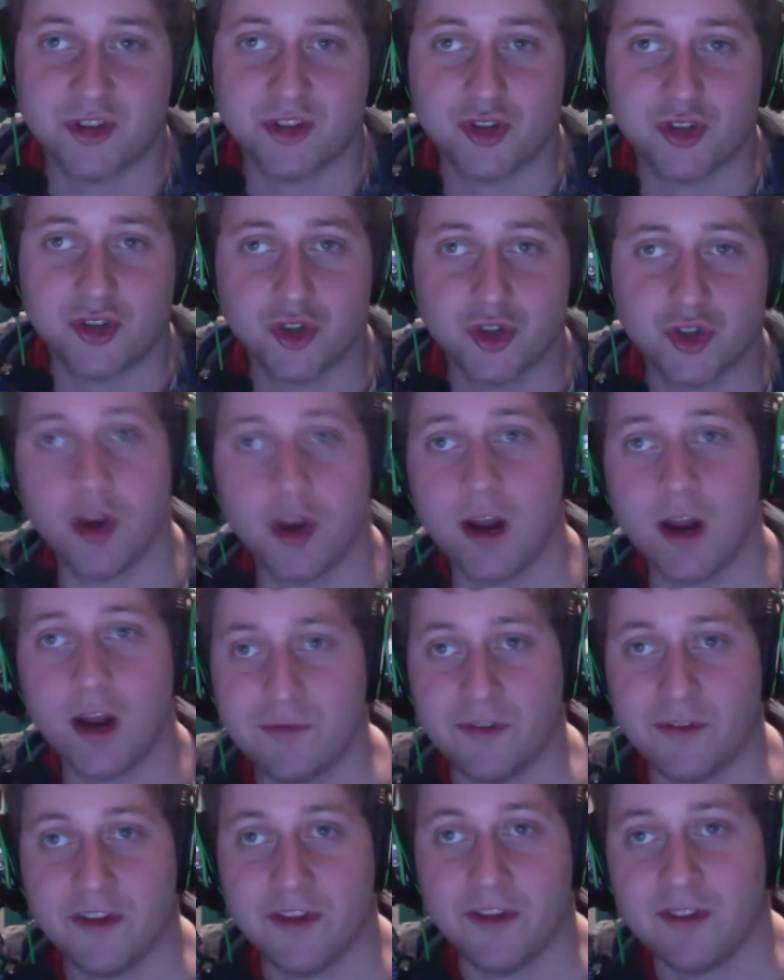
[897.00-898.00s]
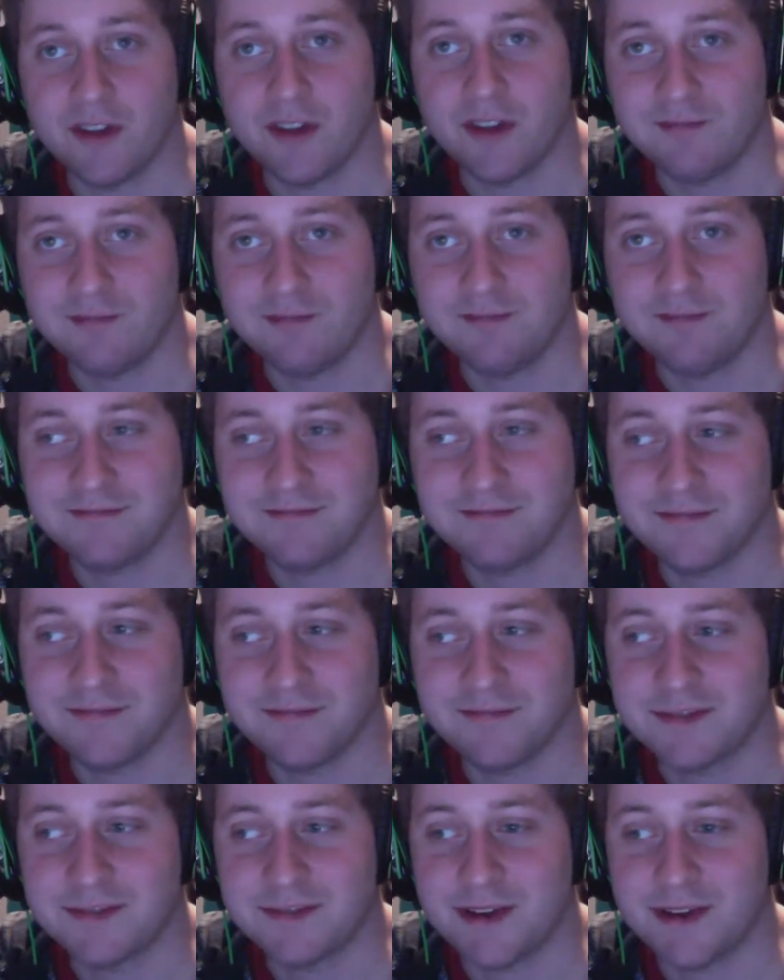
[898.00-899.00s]
try to be forgiving.
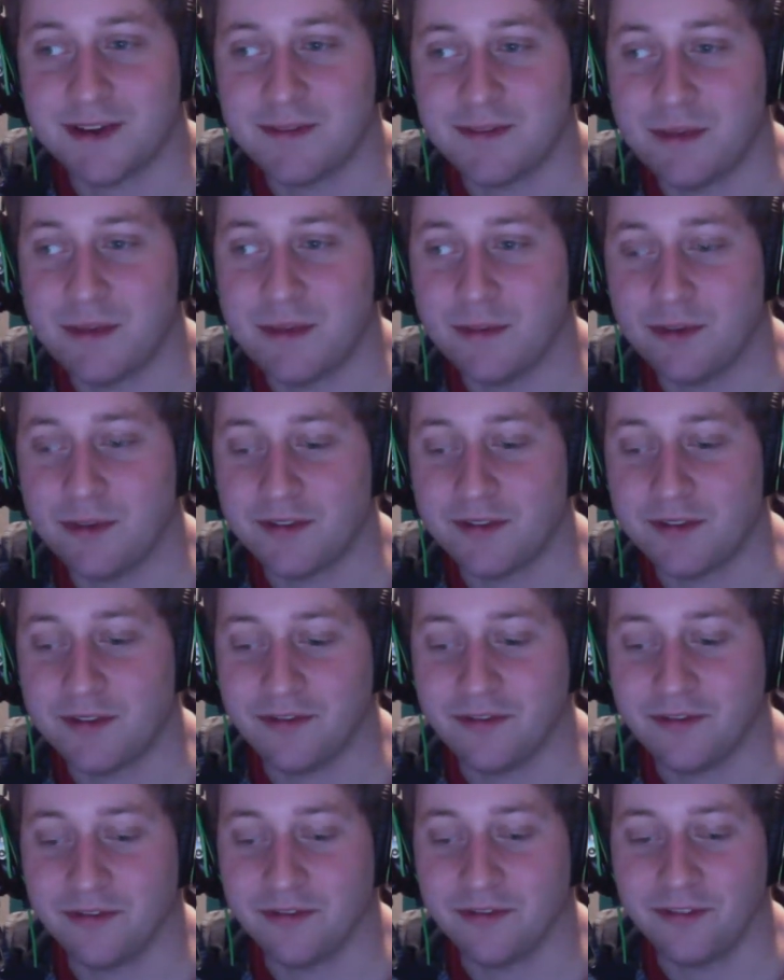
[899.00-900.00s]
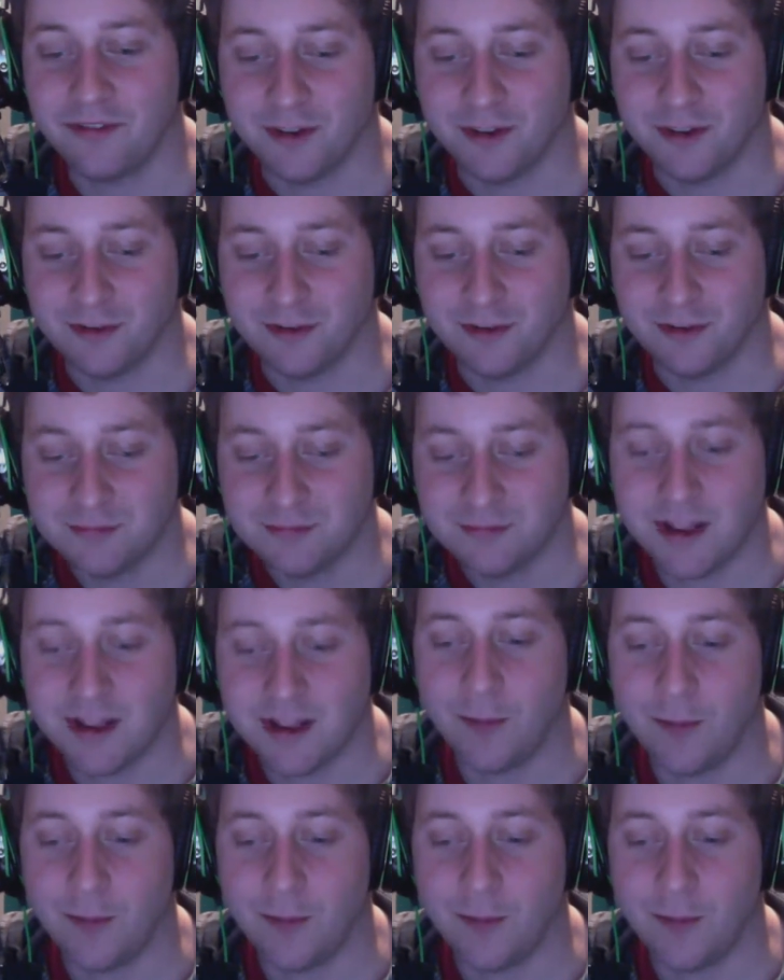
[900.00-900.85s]
This way, people can, help